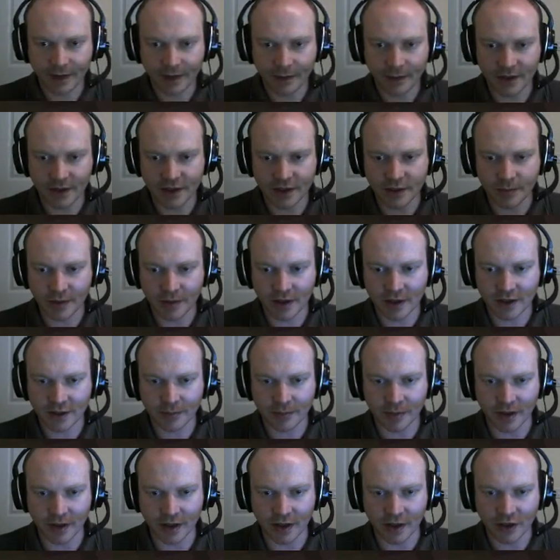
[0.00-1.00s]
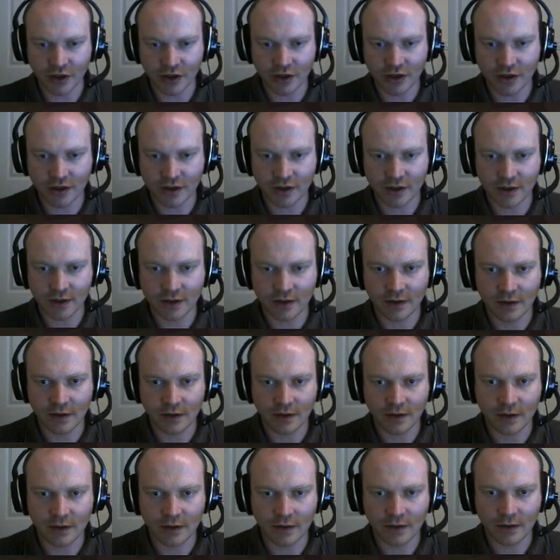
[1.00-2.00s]
We need to burn the birch.
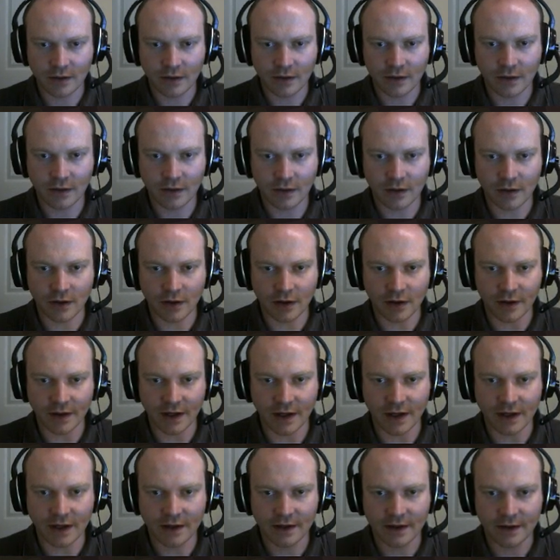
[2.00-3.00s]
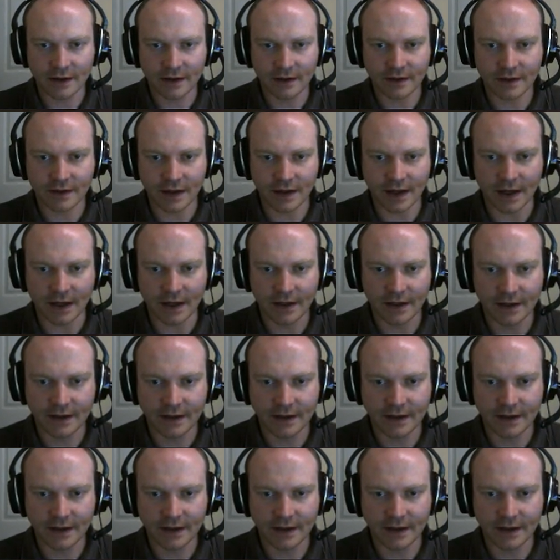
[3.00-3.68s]
Not there. There.